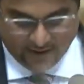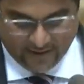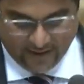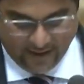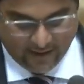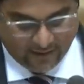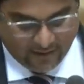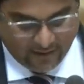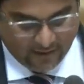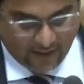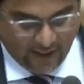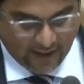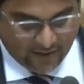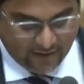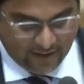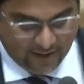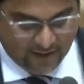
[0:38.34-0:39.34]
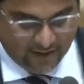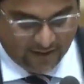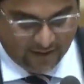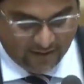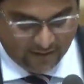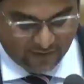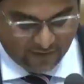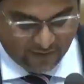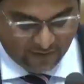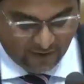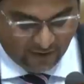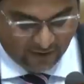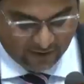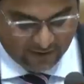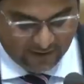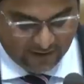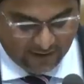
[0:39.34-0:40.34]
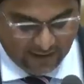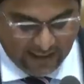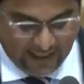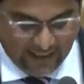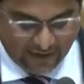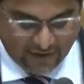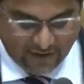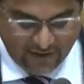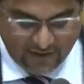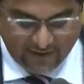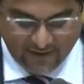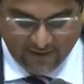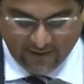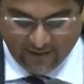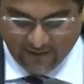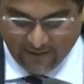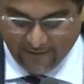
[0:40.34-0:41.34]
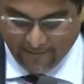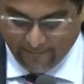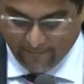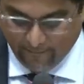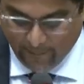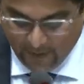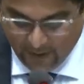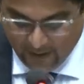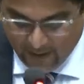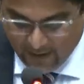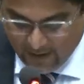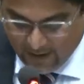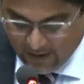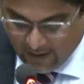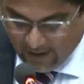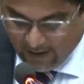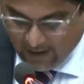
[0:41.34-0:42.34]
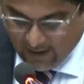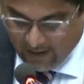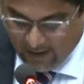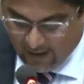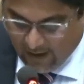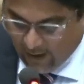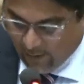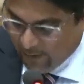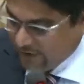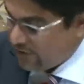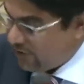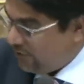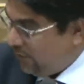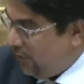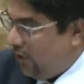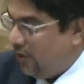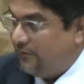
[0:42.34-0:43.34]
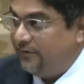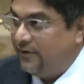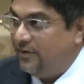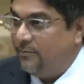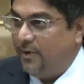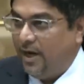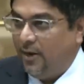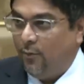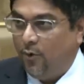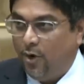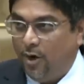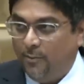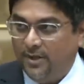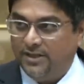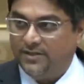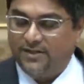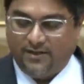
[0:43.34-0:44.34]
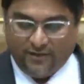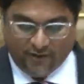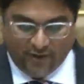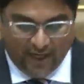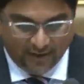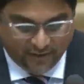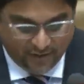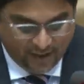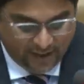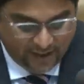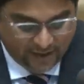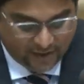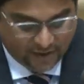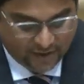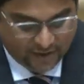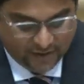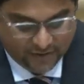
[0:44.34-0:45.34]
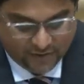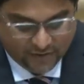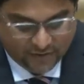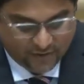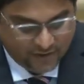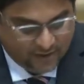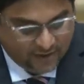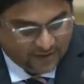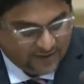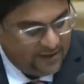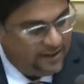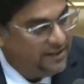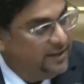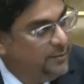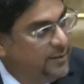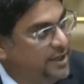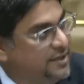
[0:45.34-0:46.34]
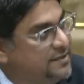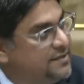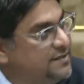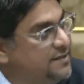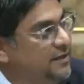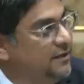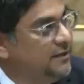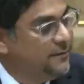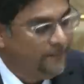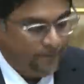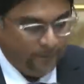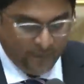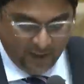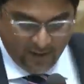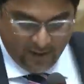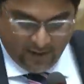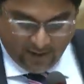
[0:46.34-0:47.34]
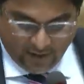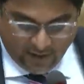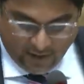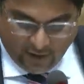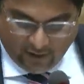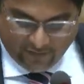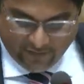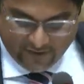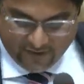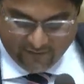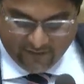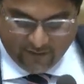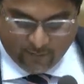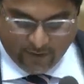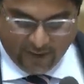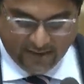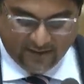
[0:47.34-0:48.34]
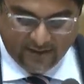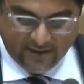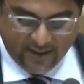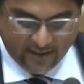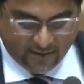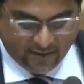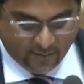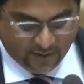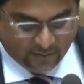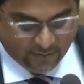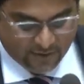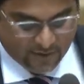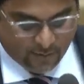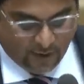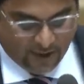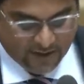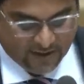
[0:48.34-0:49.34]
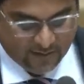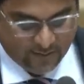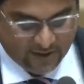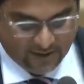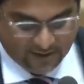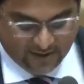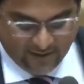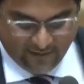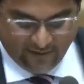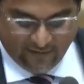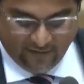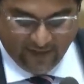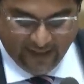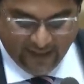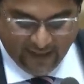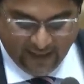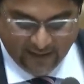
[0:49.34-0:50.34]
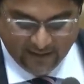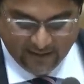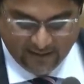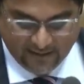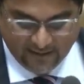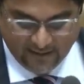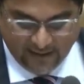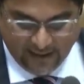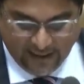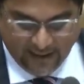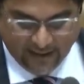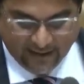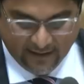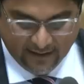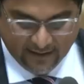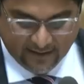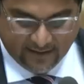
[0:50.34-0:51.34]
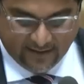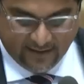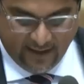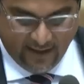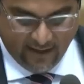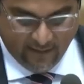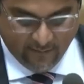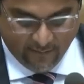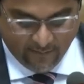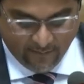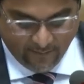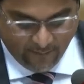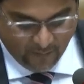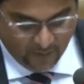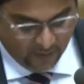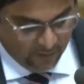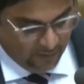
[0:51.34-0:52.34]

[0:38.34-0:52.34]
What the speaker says: extend congratulations to Dr. Ashni Singh. I wish to offer my warmest congratulations to the Senior Minister in the Office of the President with responsibility for finance and his team